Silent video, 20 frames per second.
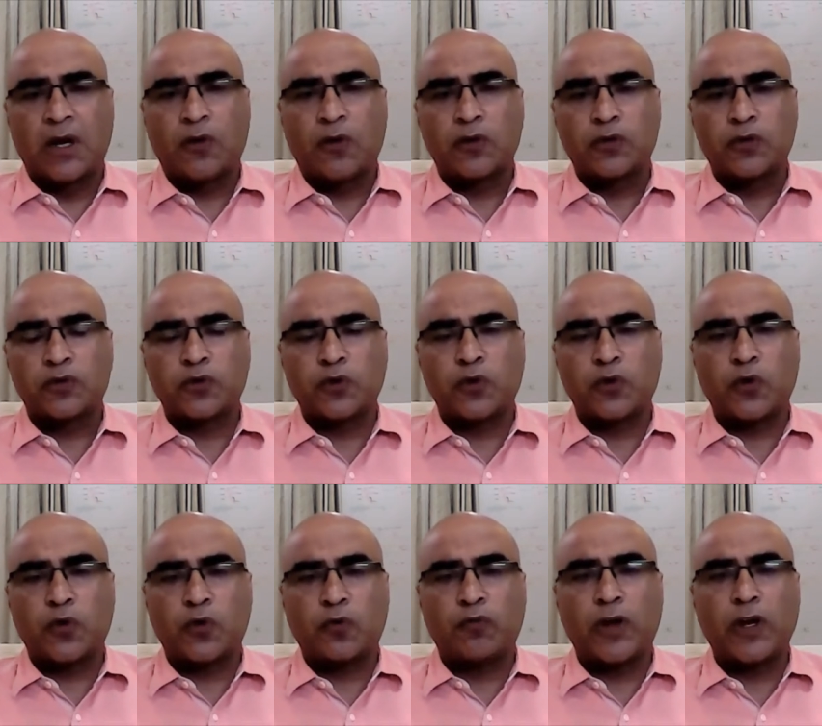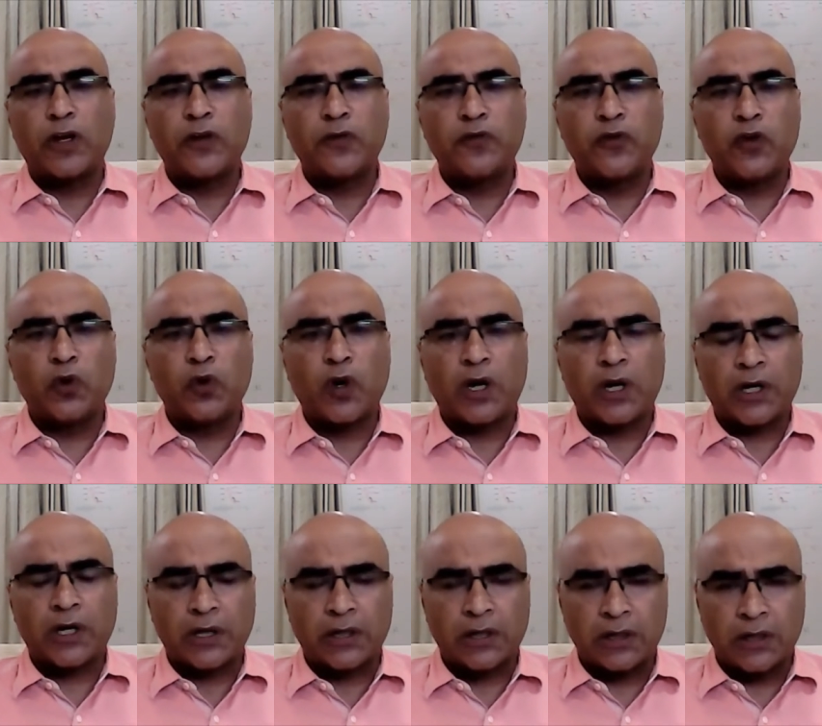So when you
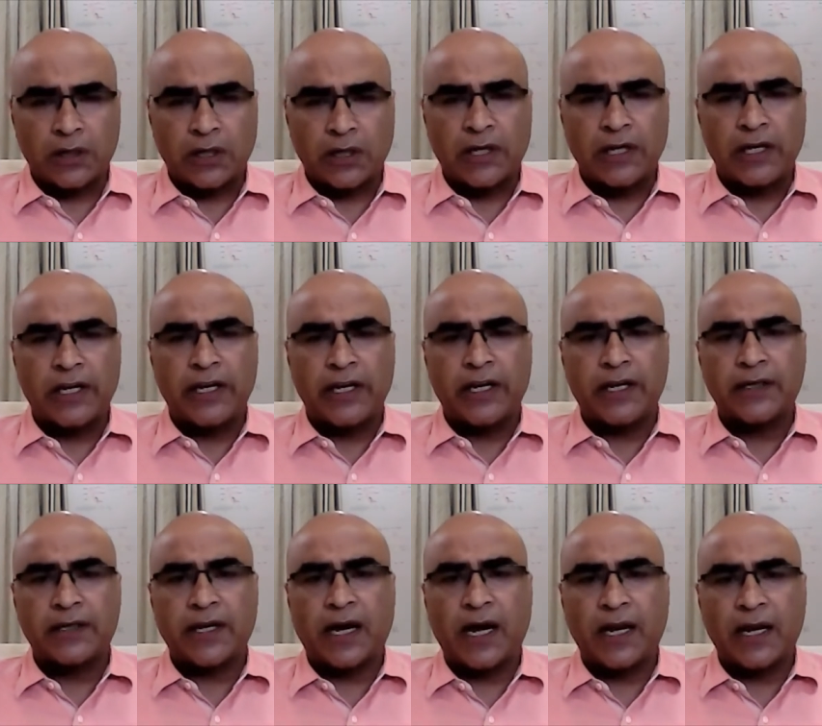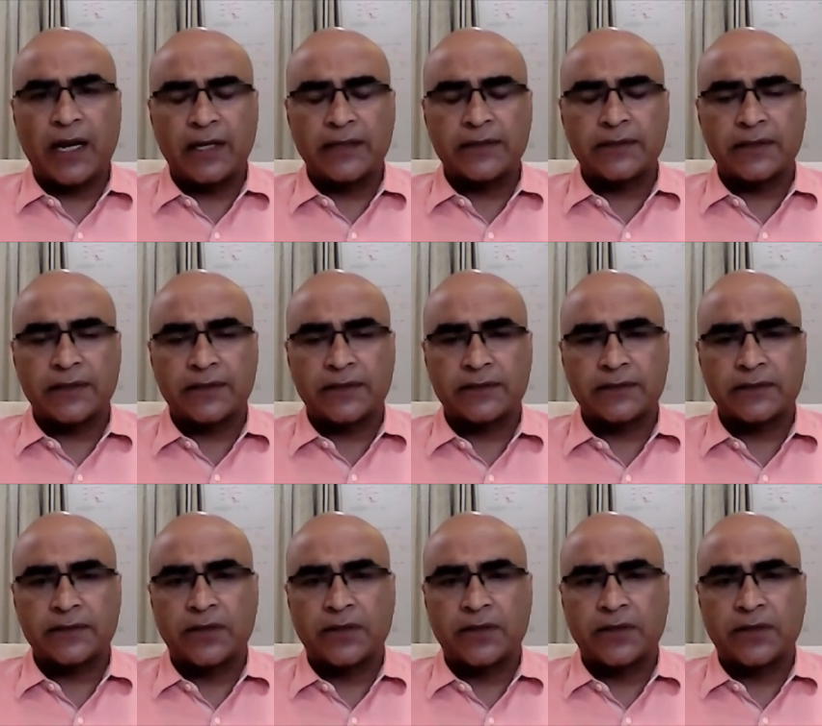are cleaning dialyzers,